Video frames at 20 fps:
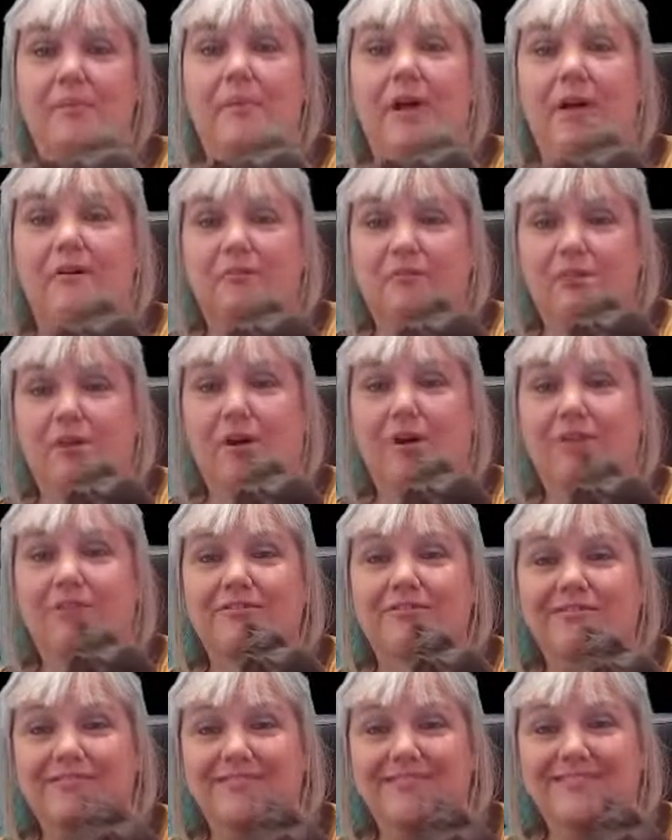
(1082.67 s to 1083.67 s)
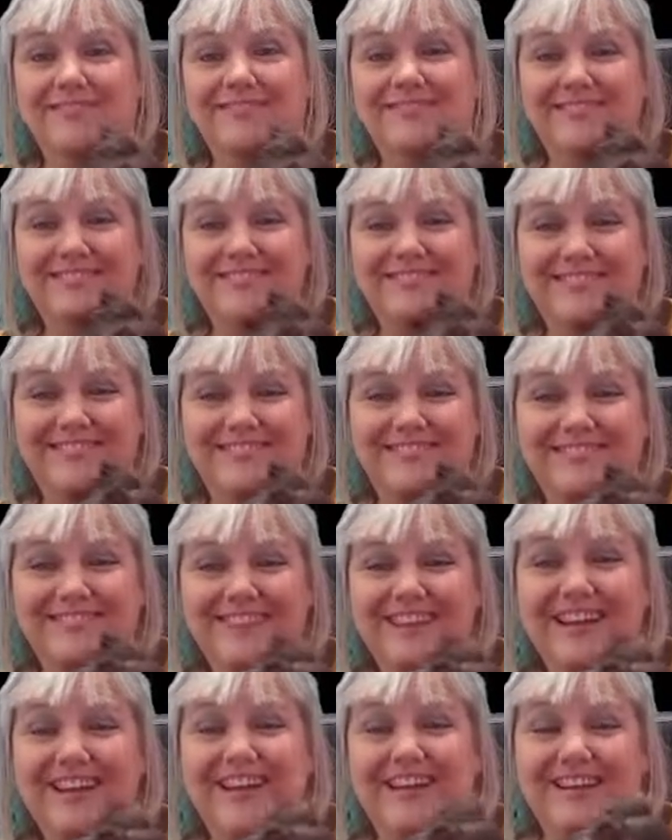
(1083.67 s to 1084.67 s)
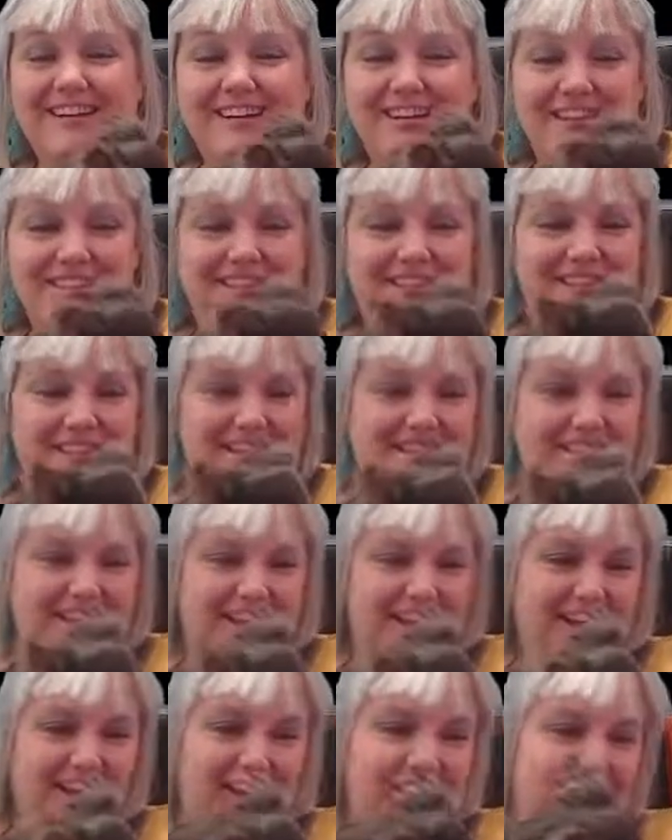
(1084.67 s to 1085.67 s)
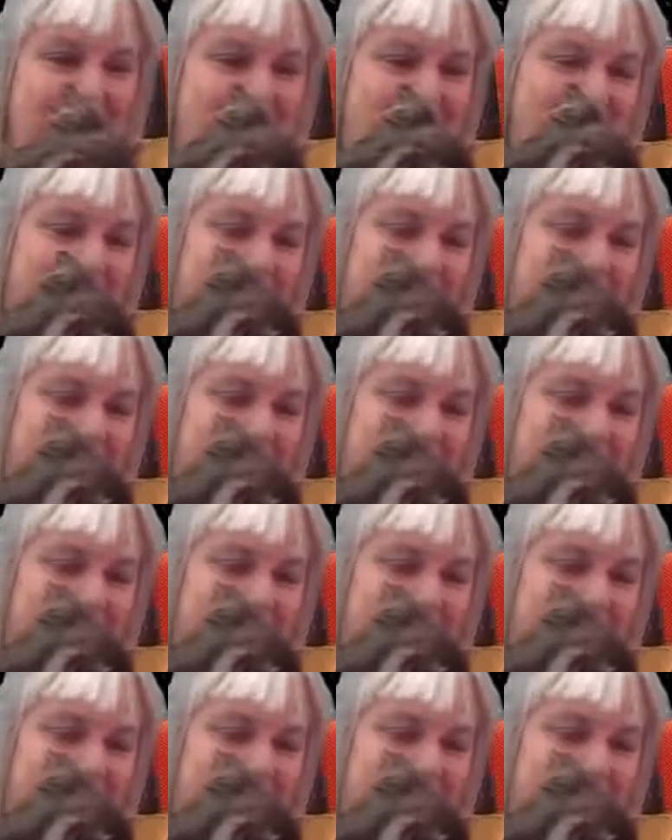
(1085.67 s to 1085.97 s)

melt off because you're so